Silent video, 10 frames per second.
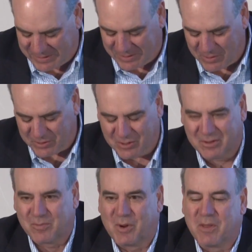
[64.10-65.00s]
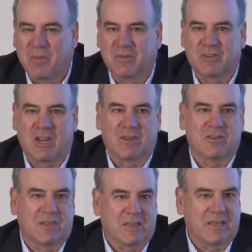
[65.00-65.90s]
the literature. One of the most
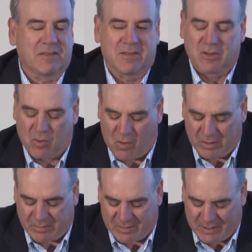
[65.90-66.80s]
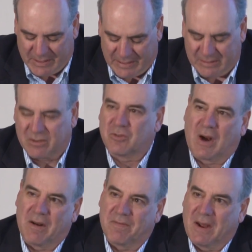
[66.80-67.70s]
challenging things in the course is to
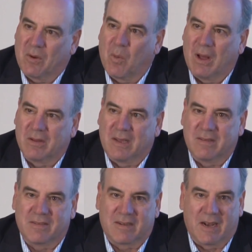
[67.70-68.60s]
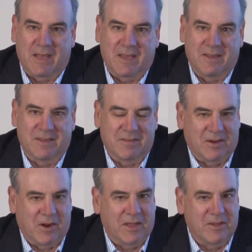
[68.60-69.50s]
try to find a well-done study in this
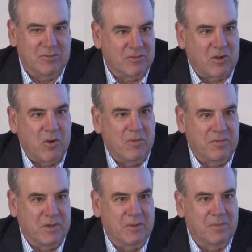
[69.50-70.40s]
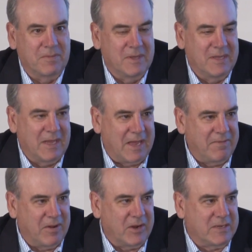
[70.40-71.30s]
area. There's so few. A
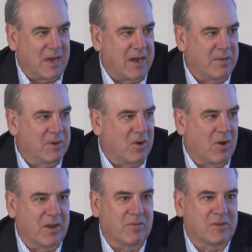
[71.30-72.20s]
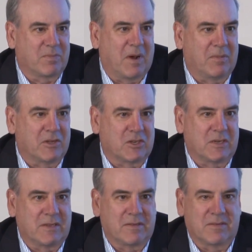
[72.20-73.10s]
very tiny minority of what's published
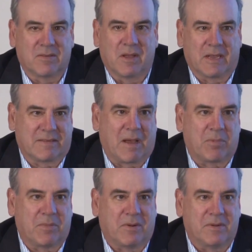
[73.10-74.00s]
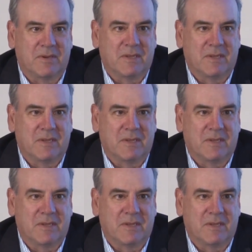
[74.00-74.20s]
is acceptable.